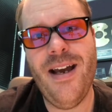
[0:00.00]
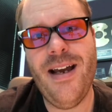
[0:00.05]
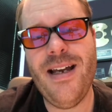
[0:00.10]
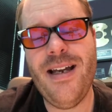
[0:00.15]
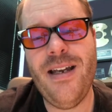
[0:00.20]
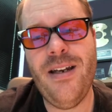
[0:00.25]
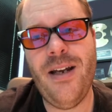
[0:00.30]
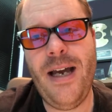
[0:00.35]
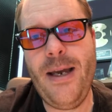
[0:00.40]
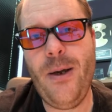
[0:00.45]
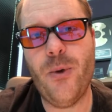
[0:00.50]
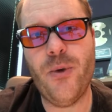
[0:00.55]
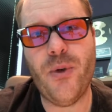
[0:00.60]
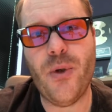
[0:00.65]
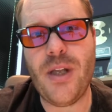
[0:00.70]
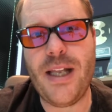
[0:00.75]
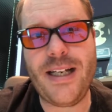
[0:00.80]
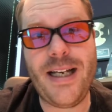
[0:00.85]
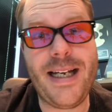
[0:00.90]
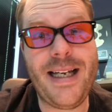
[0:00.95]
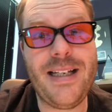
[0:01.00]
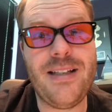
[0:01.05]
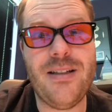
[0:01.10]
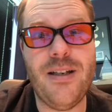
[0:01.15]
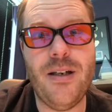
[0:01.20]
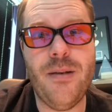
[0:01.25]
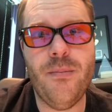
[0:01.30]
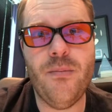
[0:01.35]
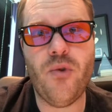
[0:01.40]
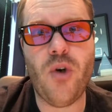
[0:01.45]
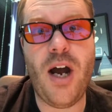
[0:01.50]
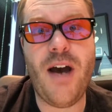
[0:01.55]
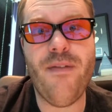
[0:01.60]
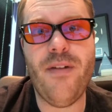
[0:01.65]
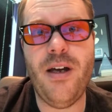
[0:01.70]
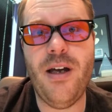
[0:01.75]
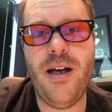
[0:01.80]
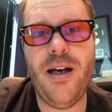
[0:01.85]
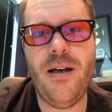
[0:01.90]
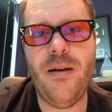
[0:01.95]
And I also like I get to
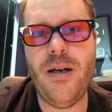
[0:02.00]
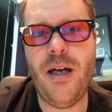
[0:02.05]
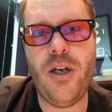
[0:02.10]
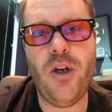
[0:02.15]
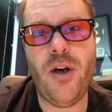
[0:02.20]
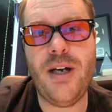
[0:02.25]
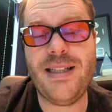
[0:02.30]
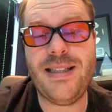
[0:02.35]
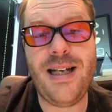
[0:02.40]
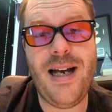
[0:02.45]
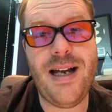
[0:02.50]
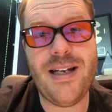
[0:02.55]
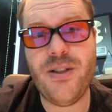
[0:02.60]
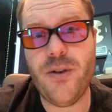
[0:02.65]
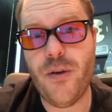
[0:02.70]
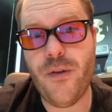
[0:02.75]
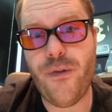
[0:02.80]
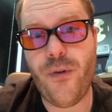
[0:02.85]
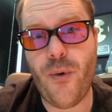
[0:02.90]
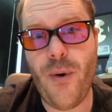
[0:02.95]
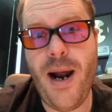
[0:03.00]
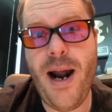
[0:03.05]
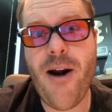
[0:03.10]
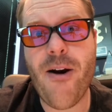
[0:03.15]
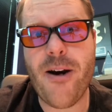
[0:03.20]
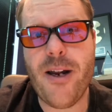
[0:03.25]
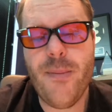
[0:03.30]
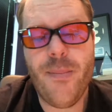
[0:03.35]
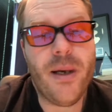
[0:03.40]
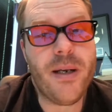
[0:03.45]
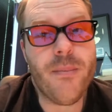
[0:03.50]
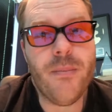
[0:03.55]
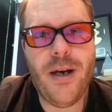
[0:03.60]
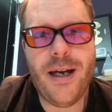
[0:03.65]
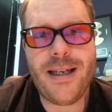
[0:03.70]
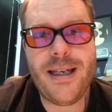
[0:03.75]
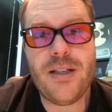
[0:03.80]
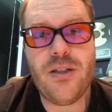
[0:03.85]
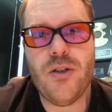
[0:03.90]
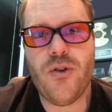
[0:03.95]
drive a, a nice car. It's not a Ferrari, but
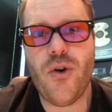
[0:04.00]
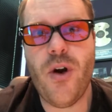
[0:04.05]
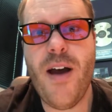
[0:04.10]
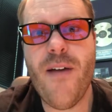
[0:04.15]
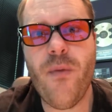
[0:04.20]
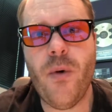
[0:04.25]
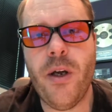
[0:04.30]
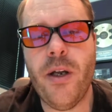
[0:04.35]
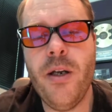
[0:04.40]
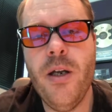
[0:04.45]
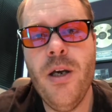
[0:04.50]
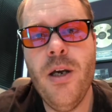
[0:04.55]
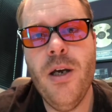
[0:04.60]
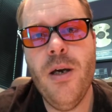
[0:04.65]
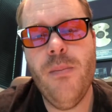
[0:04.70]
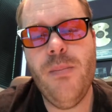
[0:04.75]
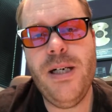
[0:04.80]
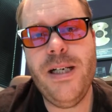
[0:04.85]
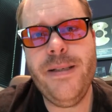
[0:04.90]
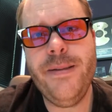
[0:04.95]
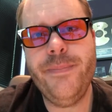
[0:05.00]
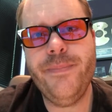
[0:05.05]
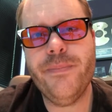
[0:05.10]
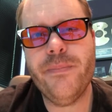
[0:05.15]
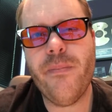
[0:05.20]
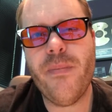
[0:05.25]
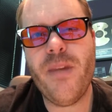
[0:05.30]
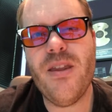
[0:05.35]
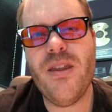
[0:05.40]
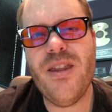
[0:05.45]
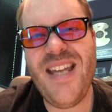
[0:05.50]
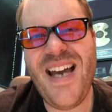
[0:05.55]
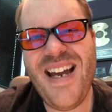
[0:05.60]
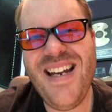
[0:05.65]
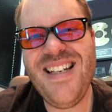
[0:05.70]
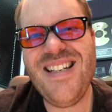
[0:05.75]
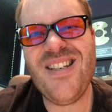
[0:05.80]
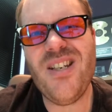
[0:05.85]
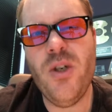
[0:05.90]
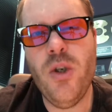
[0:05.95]
I get to drive one. But
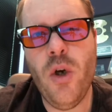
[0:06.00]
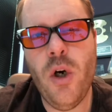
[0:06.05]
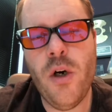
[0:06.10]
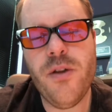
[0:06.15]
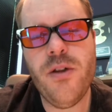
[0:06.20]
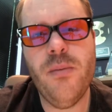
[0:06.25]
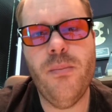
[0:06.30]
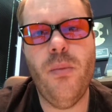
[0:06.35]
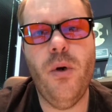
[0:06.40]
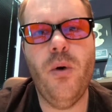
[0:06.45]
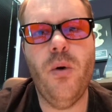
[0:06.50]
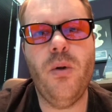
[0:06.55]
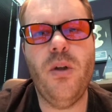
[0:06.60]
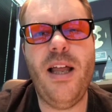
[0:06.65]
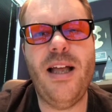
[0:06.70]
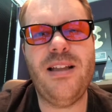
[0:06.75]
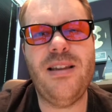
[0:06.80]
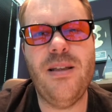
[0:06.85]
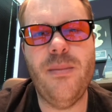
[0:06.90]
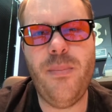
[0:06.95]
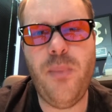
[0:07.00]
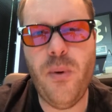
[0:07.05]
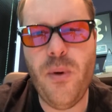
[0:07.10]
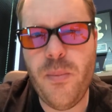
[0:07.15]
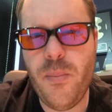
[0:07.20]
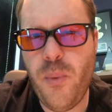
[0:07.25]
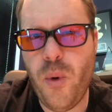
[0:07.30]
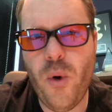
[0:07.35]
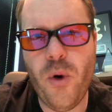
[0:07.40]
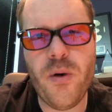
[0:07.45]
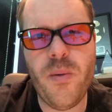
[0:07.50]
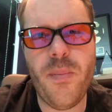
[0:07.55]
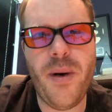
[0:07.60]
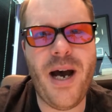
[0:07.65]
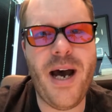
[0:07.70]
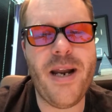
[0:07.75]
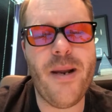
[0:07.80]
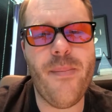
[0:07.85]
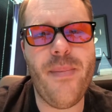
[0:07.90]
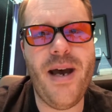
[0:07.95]
that is not the like the important
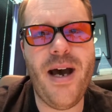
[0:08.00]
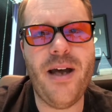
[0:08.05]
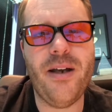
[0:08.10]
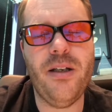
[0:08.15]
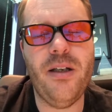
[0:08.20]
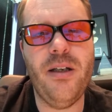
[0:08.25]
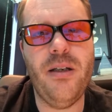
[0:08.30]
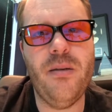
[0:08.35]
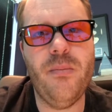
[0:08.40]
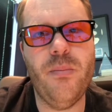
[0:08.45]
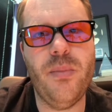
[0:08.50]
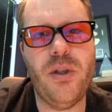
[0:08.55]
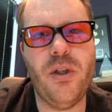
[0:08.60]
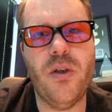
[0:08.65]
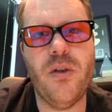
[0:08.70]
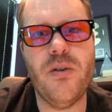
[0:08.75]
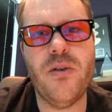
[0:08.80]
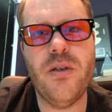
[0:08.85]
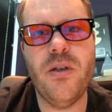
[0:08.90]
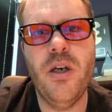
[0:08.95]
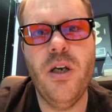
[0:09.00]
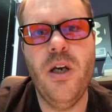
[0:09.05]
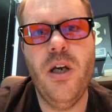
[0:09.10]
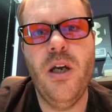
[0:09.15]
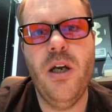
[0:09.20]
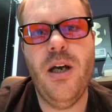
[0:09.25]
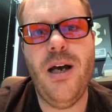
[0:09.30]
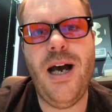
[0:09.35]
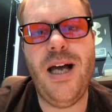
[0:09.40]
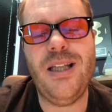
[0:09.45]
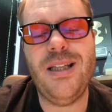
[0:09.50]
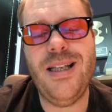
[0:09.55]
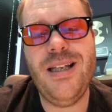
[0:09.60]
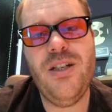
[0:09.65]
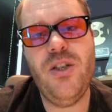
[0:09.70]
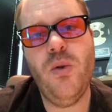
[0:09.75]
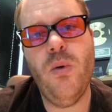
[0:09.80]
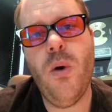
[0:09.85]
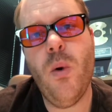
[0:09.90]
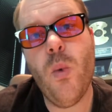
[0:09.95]
part about it because
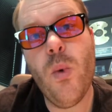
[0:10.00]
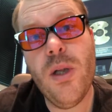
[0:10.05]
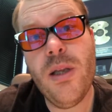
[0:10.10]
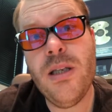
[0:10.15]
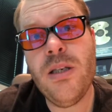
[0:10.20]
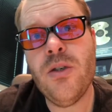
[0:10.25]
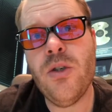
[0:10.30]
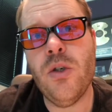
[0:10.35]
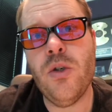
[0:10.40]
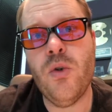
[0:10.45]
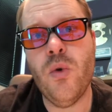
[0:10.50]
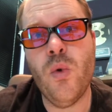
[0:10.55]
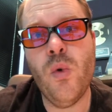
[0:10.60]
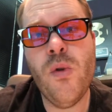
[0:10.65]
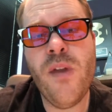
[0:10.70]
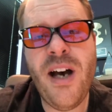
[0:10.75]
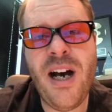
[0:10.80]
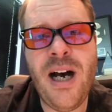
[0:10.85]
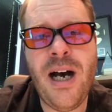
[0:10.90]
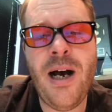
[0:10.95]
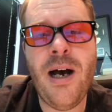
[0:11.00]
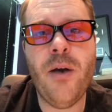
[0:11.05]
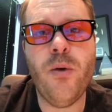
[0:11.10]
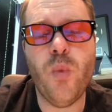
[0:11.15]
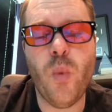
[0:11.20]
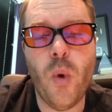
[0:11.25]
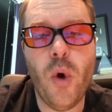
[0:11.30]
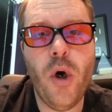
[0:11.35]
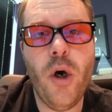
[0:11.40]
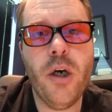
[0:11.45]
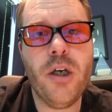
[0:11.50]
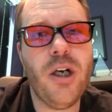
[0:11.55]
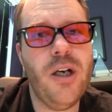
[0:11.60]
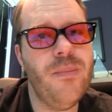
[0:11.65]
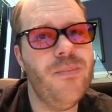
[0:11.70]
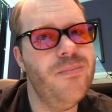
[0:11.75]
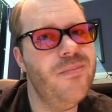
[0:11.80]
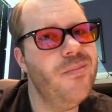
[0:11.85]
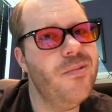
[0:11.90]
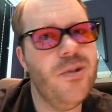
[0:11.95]
unless you are willing to do the hard work,
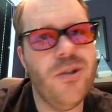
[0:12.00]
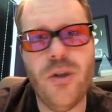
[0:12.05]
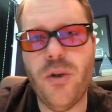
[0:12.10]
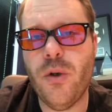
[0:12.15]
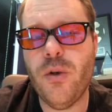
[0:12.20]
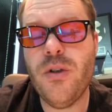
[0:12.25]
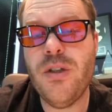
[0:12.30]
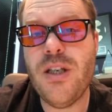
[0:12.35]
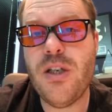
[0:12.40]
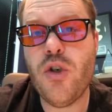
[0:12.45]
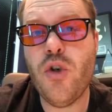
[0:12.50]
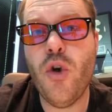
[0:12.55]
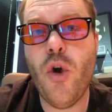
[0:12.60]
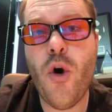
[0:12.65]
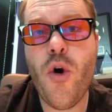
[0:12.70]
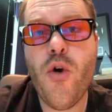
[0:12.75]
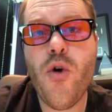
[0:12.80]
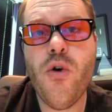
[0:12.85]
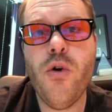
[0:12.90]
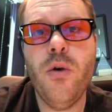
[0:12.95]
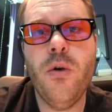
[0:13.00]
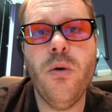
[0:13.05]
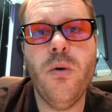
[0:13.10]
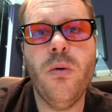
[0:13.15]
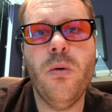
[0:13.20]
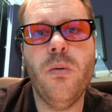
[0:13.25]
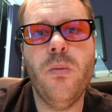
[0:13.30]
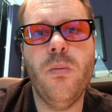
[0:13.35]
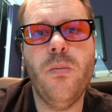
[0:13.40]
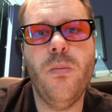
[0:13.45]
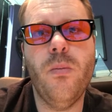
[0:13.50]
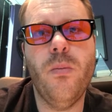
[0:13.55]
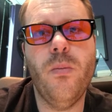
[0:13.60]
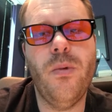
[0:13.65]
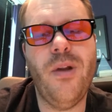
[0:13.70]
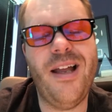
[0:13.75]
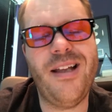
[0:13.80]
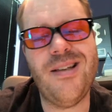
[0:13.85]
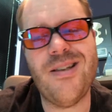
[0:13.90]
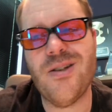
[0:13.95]
you know, there's no
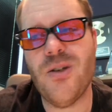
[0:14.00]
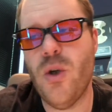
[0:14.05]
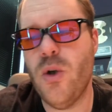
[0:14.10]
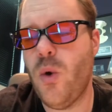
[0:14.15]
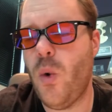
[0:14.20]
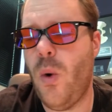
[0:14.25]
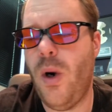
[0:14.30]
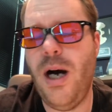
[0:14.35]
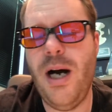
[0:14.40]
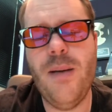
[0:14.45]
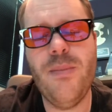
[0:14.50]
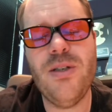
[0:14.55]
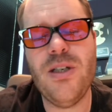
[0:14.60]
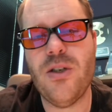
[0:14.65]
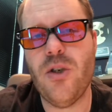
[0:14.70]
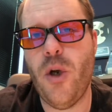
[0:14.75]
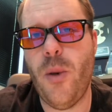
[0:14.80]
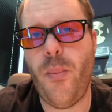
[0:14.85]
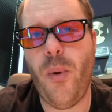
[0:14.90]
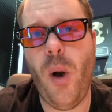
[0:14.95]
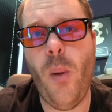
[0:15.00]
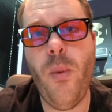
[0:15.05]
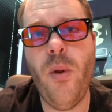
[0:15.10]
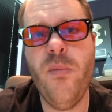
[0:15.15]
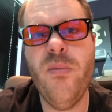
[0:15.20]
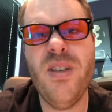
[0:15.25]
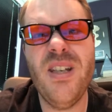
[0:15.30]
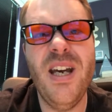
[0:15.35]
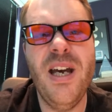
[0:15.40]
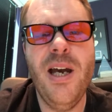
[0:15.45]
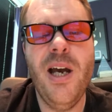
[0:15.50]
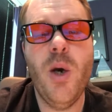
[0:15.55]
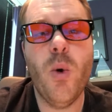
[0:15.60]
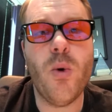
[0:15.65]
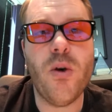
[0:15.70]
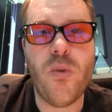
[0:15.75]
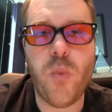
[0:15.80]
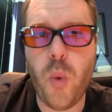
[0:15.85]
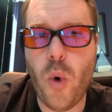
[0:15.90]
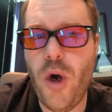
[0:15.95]
like there's no qualms, there's no problems
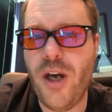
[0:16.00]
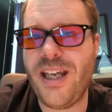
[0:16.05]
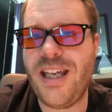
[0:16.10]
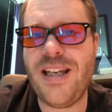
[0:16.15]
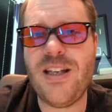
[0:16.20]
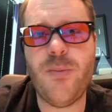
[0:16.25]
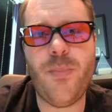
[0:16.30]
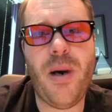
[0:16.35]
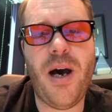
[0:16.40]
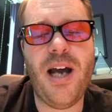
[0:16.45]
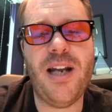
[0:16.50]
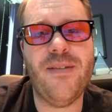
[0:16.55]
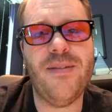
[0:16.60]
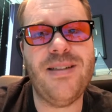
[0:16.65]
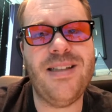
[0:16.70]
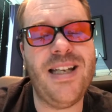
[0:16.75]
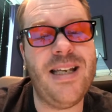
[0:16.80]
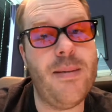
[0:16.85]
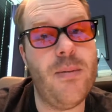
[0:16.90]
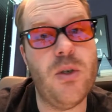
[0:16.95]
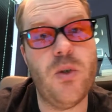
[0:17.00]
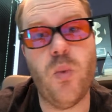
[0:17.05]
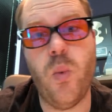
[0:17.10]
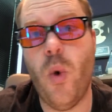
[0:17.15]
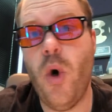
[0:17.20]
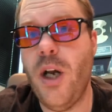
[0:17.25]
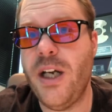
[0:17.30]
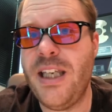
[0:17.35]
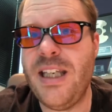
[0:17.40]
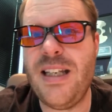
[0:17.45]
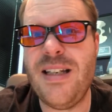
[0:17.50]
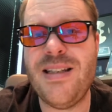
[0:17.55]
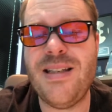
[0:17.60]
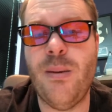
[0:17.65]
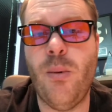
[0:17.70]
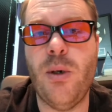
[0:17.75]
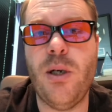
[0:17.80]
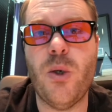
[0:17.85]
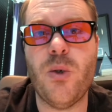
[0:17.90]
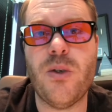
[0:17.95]
with working as part of a team, as working in
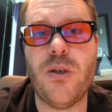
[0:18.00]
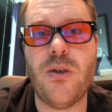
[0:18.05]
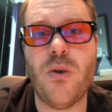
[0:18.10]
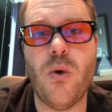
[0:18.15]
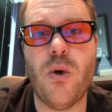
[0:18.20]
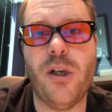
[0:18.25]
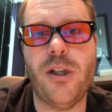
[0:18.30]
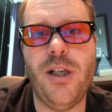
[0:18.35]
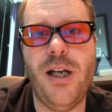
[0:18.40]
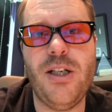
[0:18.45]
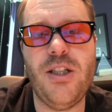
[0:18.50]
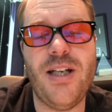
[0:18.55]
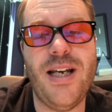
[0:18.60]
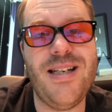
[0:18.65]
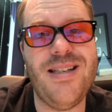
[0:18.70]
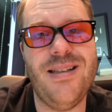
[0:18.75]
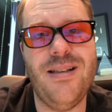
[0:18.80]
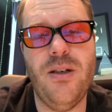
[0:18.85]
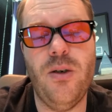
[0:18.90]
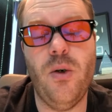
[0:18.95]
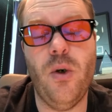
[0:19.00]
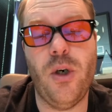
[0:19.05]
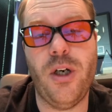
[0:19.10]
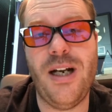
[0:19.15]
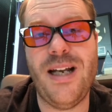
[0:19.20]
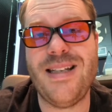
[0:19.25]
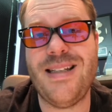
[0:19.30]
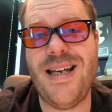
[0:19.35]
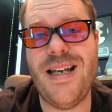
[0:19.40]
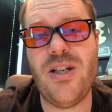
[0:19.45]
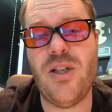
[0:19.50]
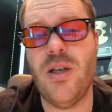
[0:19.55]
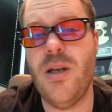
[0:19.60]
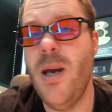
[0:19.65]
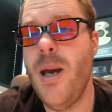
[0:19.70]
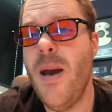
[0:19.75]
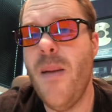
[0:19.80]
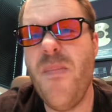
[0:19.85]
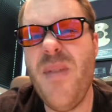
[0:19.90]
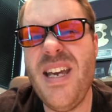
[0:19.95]
someone else's organization,
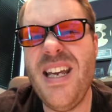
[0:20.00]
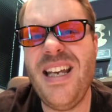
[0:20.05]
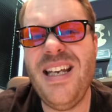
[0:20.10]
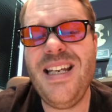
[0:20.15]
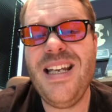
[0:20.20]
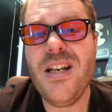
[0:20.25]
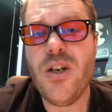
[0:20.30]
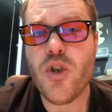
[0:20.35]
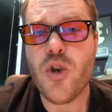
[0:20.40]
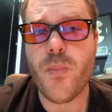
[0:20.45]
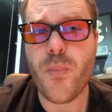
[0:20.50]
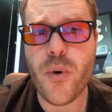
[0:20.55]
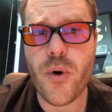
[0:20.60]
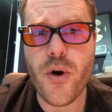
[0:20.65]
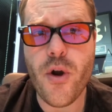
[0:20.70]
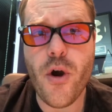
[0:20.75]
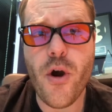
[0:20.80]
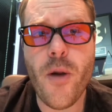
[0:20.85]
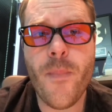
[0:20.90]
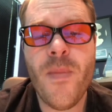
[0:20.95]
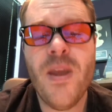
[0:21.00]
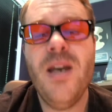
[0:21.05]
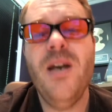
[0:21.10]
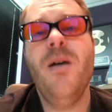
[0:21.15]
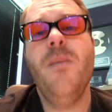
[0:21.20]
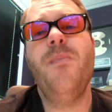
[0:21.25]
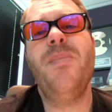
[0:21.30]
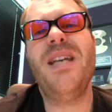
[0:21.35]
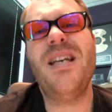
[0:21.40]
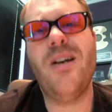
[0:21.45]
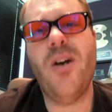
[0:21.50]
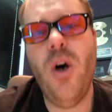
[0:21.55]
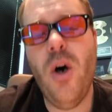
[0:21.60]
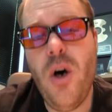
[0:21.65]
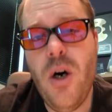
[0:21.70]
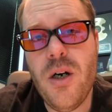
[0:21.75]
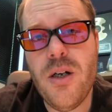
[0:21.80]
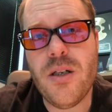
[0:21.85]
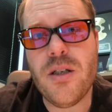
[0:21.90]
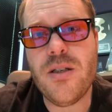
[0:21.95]
being an entrepreneur,
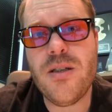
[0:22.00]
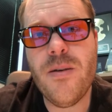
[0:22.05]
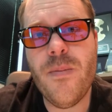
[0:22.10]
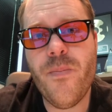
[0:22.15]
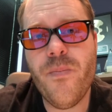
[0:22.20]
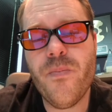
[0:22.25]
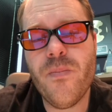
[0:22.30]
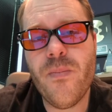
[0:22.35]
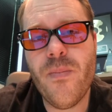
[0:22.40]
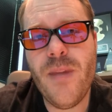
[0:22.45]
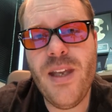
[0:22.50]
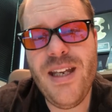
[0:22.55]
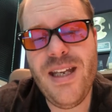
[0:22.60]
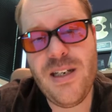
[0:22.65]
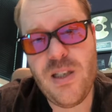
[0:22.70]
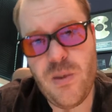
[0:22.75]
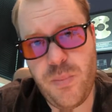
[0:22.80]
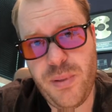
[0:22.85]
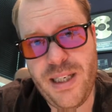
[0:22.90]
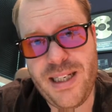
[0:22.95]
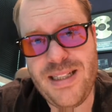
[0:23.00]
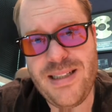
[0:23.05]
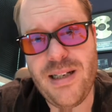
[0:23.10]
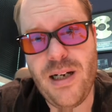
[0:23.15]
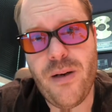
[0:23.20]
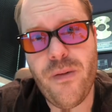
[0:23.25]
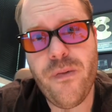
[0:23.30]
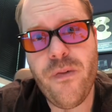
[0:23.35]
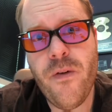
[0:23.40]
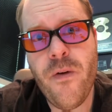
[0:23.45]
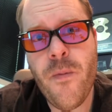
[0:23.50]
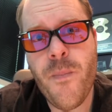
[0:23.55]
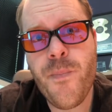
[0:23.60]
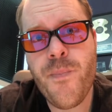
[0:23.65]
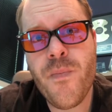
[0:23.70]
because it is bloody tough.